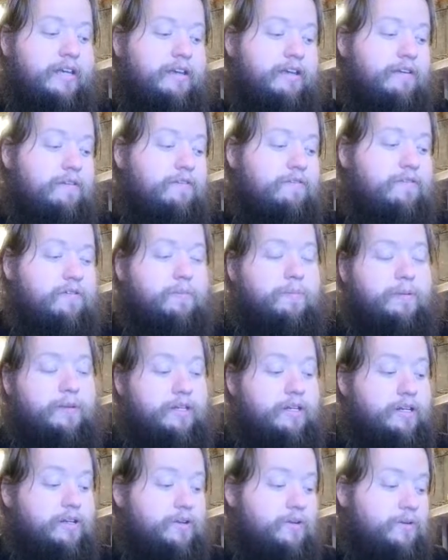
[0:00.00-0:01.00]
for
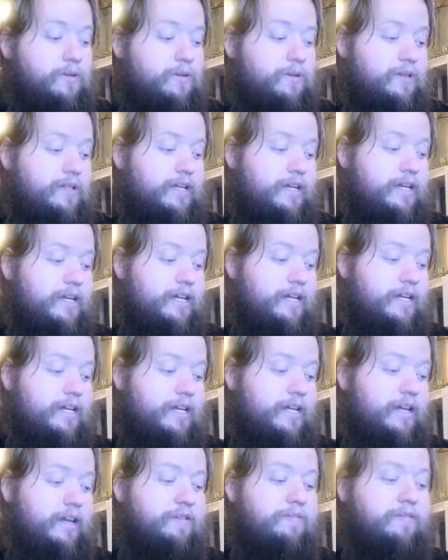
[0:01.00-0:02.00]
political
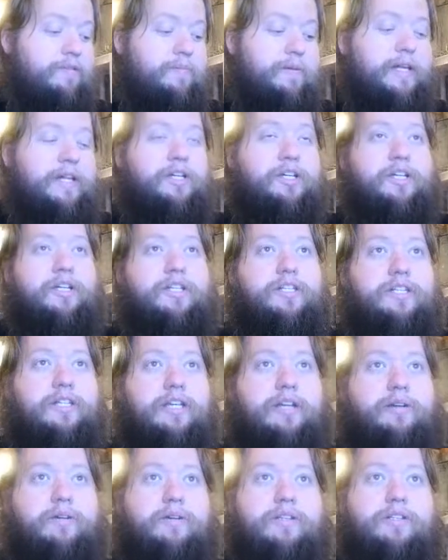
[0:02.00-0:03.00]
information,
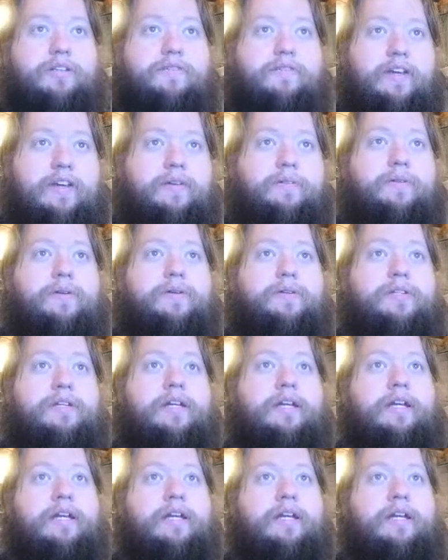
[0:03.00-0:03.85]
secrets, favors?